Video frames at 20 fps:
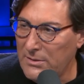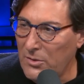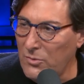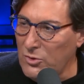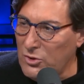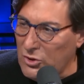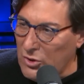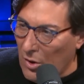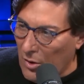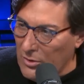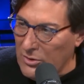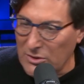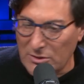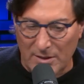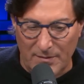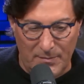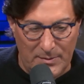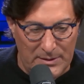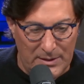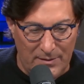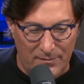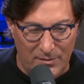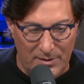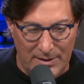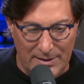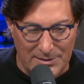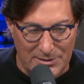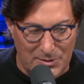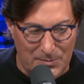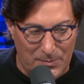No charges have been leveled
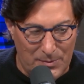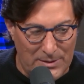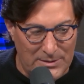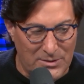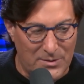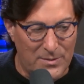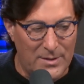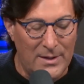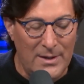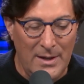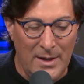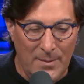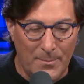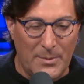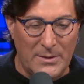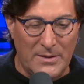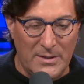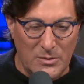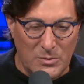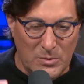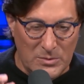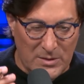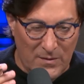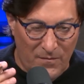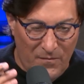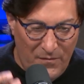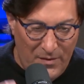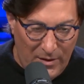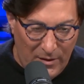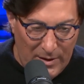against the president, but this was a
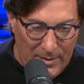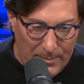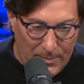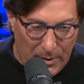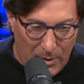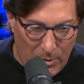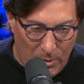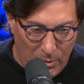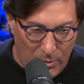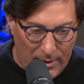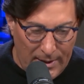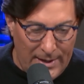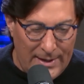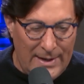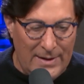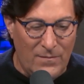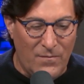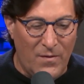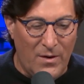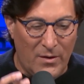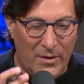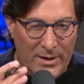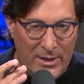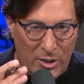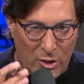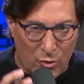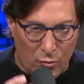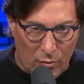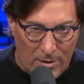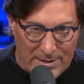very bold and a very
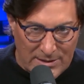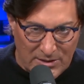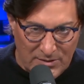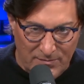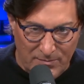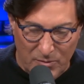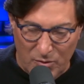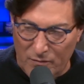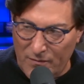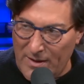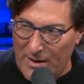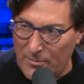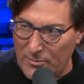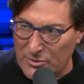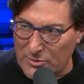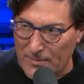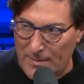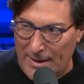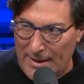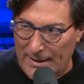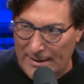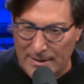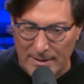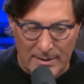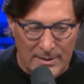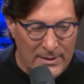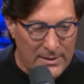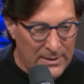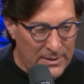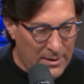aggressive move that was made
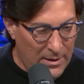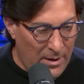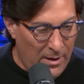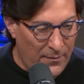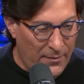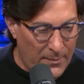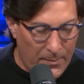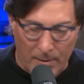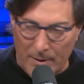on the